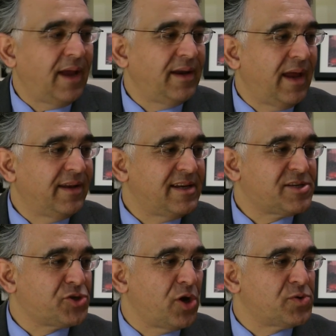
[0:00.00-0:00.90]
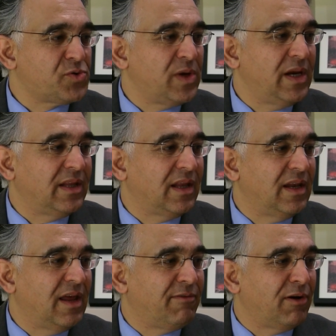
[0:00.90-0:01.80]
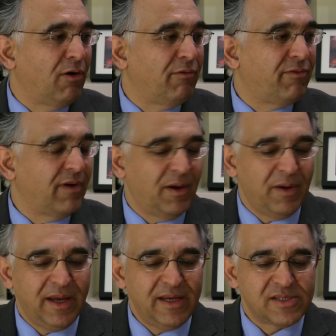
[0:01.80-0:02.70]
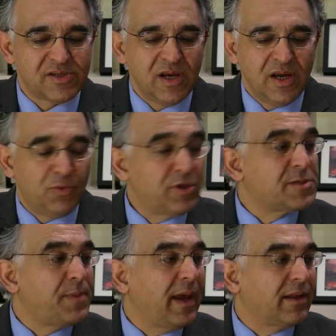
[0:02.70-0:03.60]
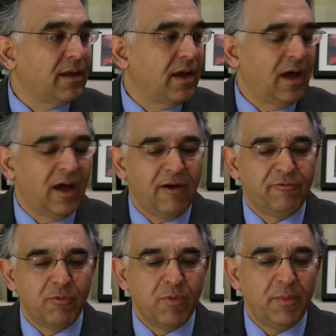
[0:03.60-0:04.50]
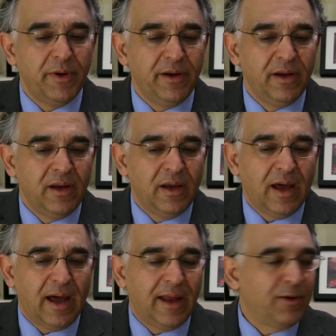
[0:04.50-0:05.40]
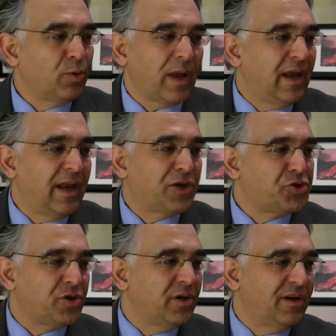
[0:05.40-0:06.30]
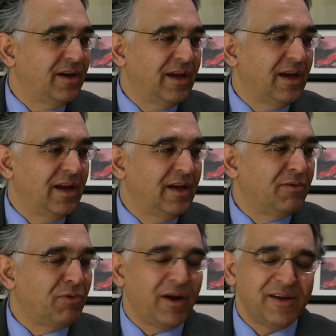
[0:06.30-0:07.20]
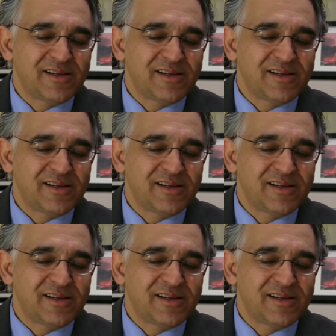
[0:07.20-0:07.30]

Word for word: And, and this shows really the level of uh, his respect uh, for women and all that election in, in Iran.